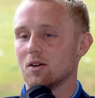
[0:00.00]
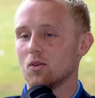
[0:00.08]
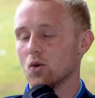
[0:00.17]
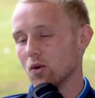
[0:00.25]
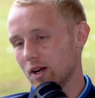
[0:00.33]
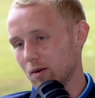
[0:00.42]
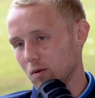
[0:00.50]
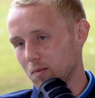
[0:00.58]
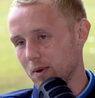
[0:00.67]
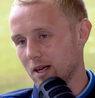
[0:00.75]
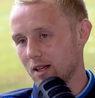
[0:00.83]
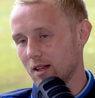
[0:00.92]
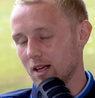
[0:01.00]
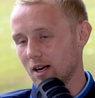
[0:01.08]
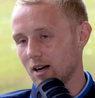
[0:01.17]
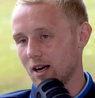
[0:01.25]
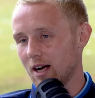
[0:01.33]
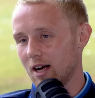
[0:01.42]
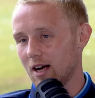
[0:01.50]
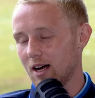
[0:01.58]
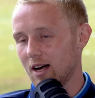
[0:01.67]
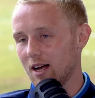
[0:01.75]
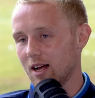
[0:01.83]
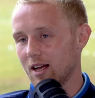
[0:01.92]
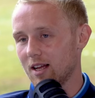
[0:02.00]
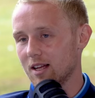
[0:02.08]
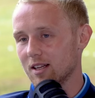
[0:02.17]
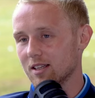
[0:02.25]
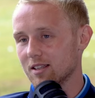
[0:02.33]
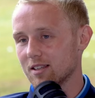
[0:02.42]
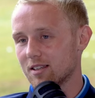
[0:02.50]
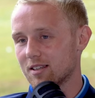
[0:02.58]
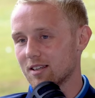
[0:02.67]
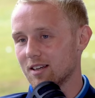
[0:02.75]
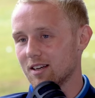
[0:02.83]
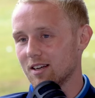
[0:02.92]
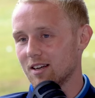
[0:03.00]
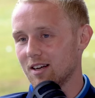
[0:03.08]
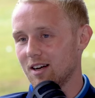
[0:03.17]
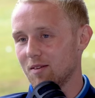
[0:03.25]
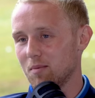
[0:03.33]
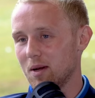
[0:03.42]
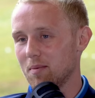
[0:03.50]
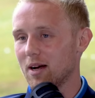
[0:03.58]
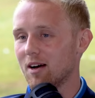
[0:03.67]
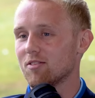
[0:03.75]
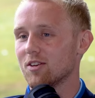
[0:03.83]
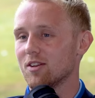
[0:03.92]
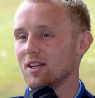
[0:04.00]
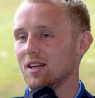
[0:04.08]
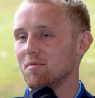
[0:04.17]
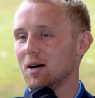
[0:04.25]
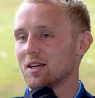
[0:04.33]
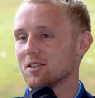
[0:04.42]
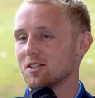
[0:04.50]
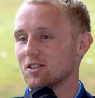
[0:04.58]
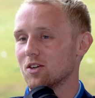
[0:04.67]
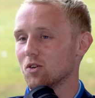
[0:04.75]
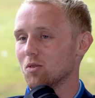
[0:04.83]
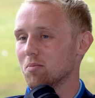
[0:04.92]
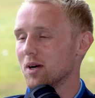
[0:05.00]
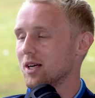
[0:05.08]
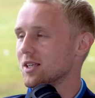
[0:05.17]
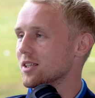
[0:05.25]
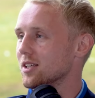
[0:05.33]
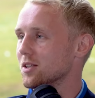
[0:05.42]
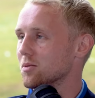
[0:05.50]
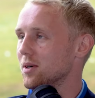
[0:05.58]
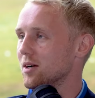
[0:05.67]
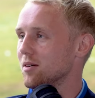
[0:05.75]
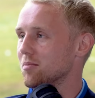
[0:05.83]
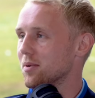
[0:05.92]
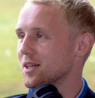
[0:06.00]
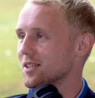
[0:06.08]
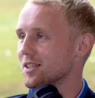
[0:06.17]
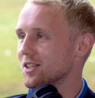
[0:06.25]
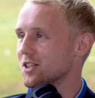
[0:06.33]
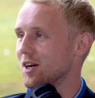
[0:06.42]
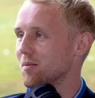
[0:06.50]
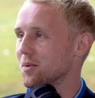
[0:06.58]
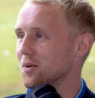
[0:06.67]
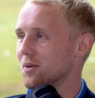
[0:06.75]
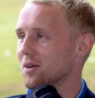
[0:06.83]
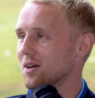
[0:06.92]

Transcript: Rory would be in there, and maybe after the Masters I'll go Bryson as well. Bryson DeChambeau.